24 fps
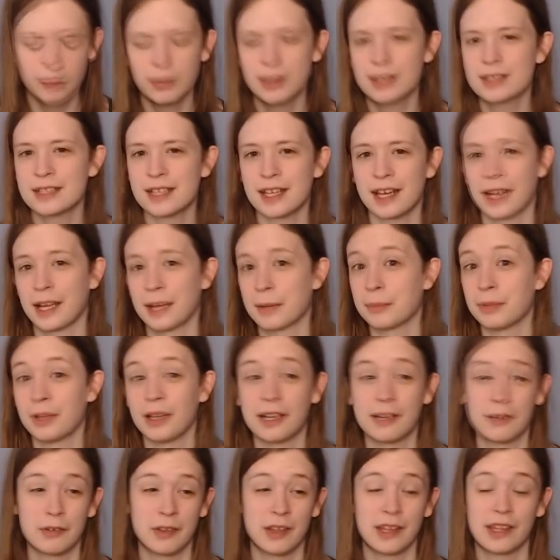because then I can
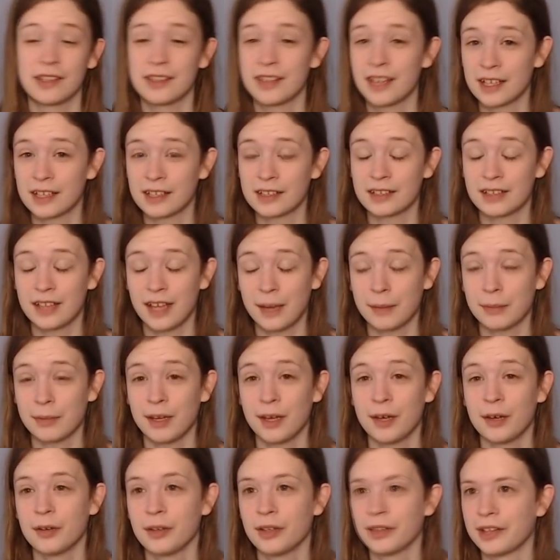plug everything in deck
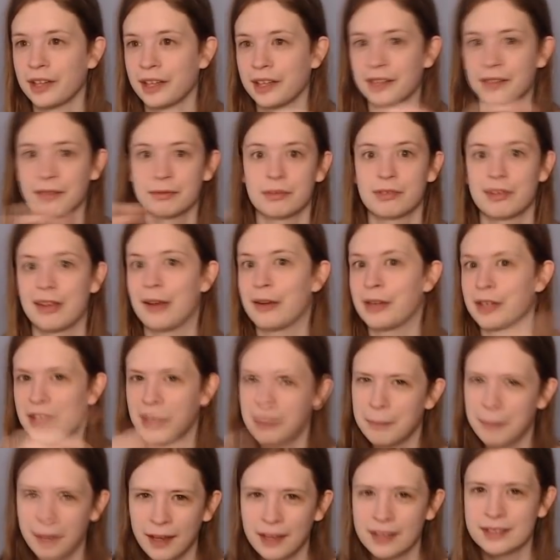tapped out and like
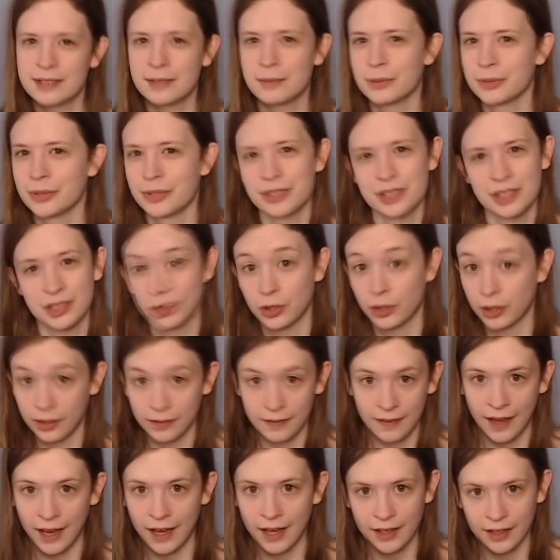calculate mana symbols and
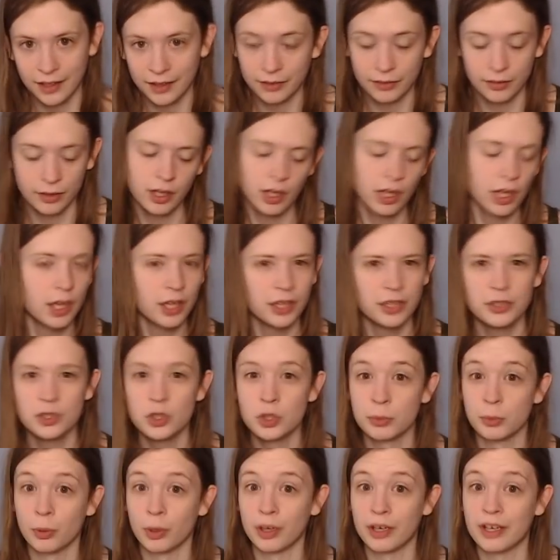look at that and
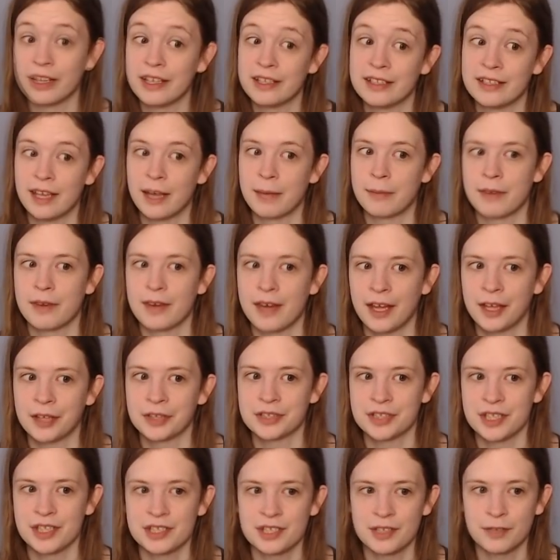do a more in-depth
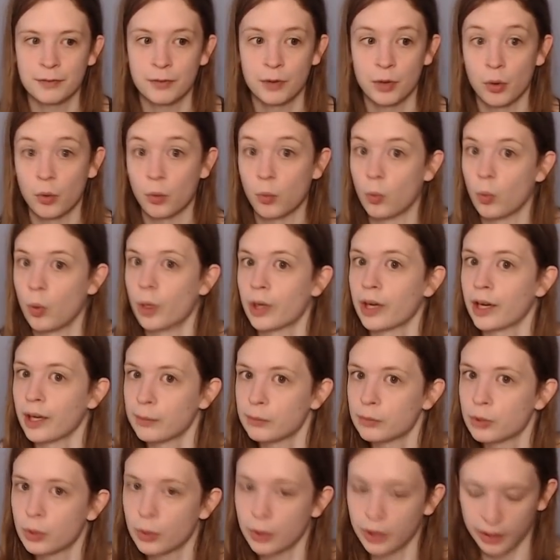analysis of what
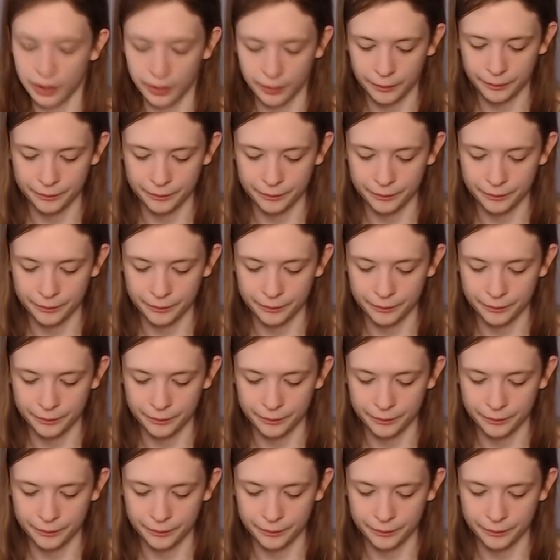I'm doing.